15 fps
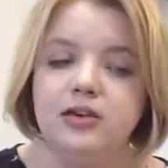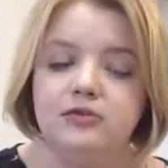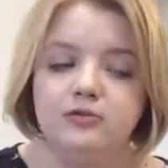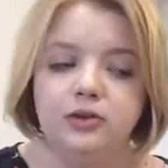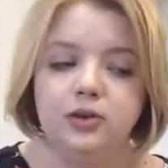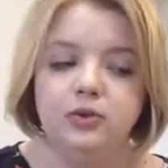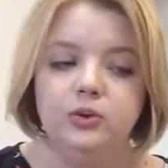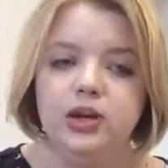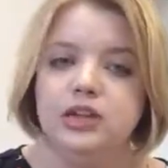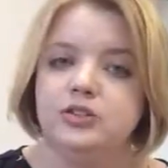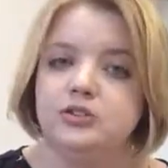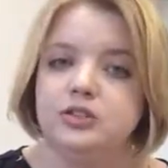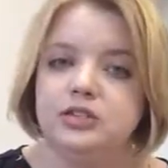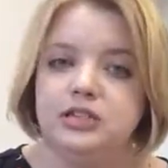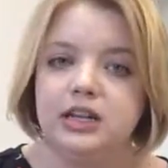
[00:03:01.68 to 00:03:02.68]
a few
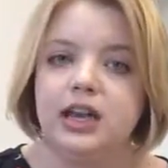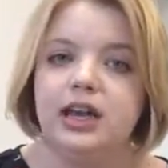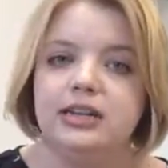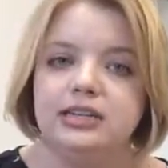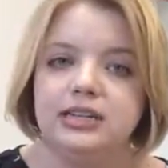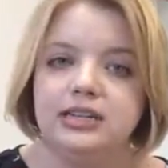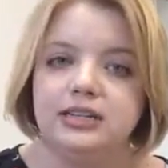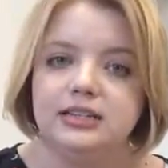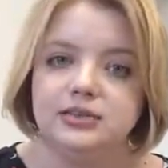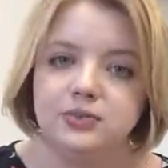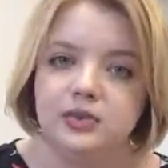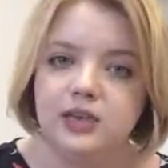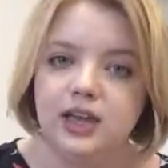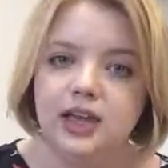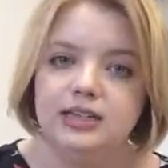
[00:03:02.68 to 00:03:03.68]
interesting ideas
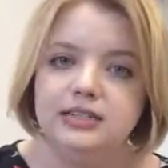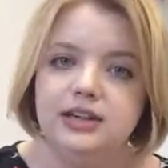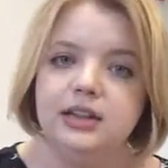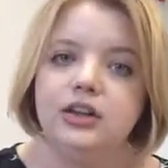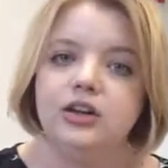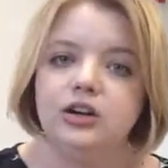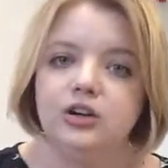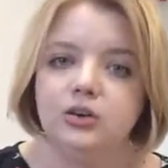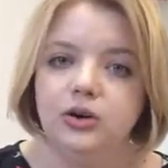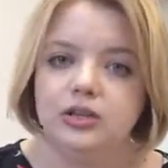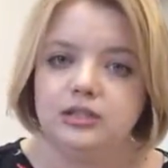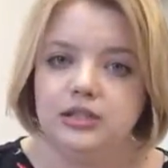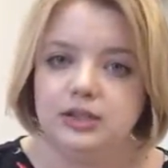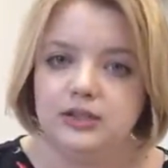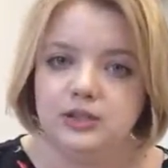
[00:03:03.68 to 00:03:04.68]
with the idea that you're
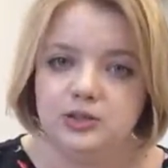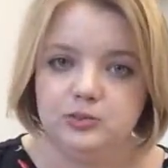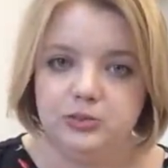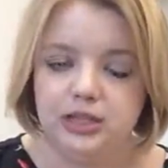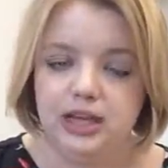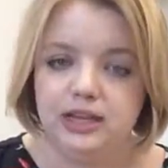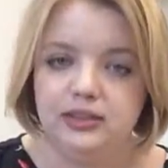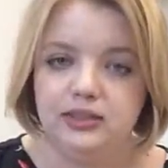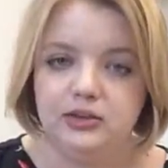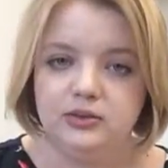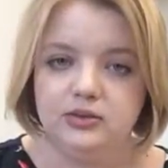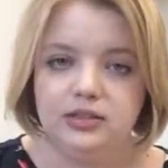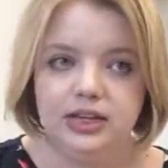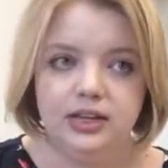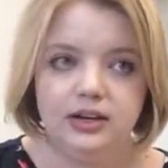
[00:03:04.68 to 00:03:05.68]
going to explain
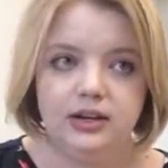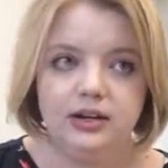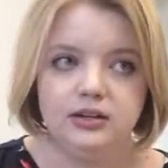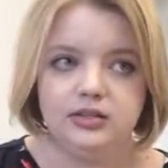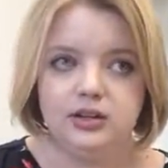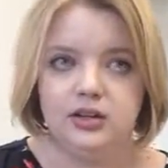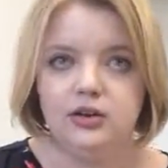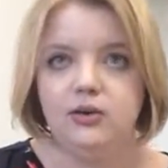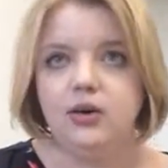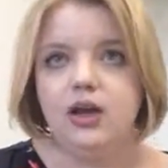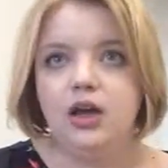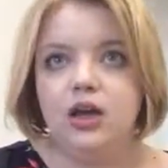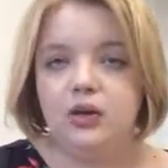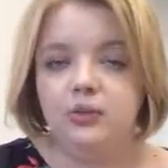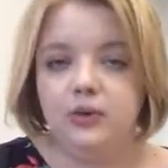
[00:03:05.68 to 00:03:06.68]
those later. So
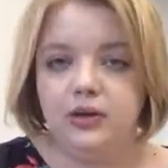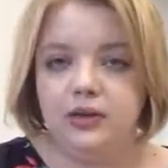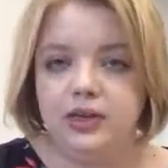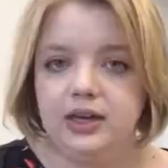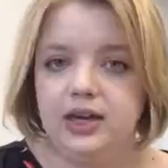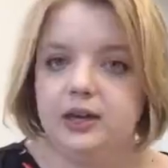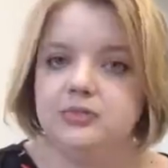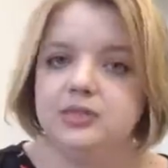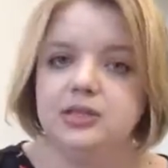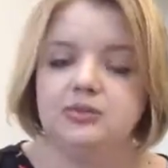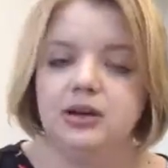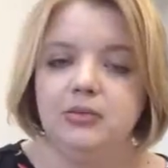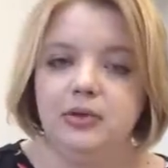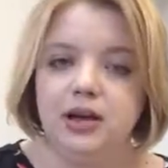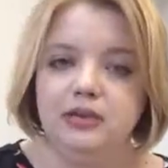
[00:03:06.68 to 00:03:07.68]
one that comes to
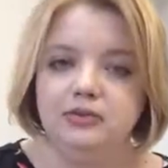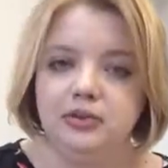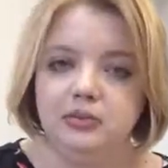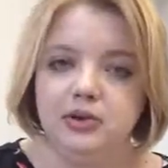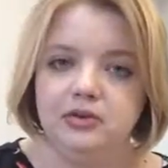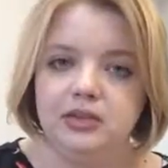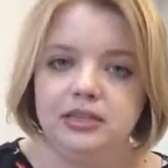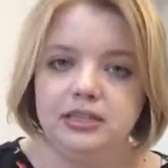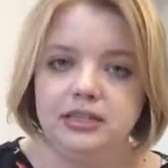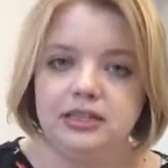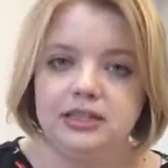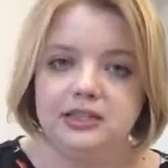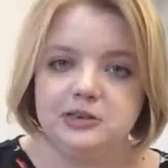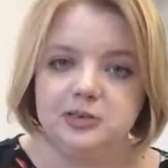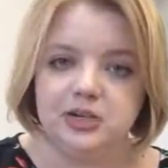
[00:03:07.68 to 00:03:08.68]
my mind from a recent
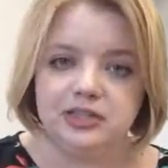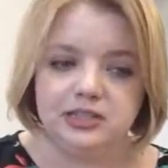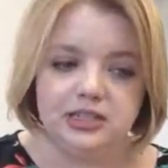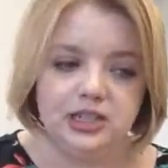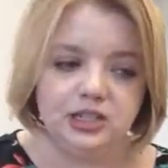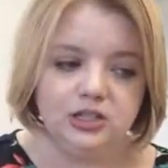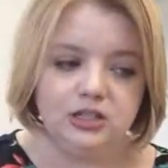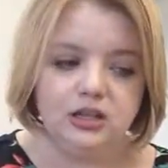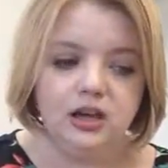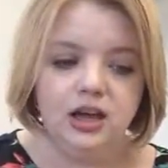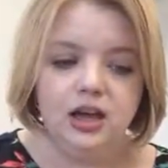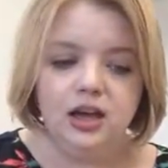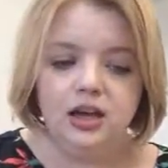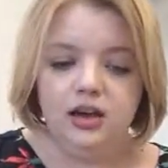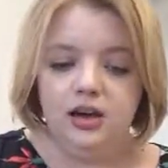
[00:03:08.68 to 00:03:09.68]
class presentation,
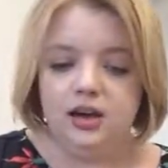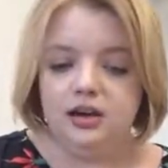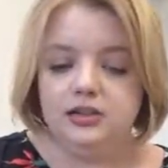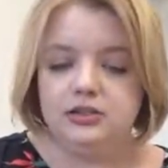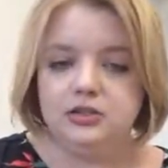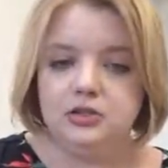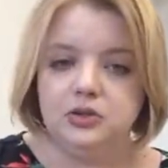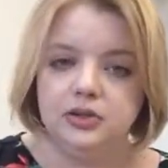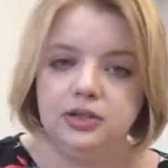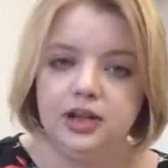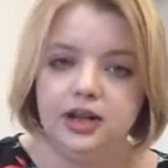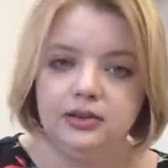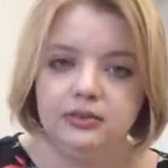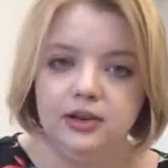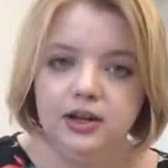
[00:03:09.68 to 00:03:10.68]
a
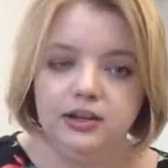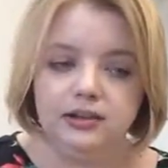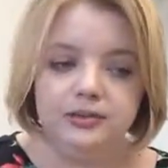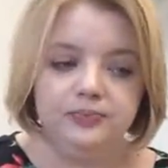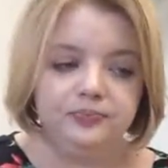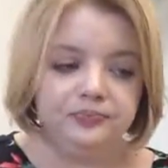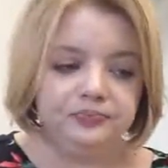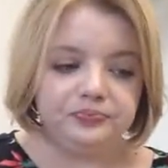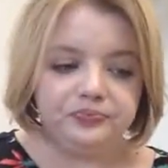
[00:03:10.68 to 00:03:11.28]
student had written,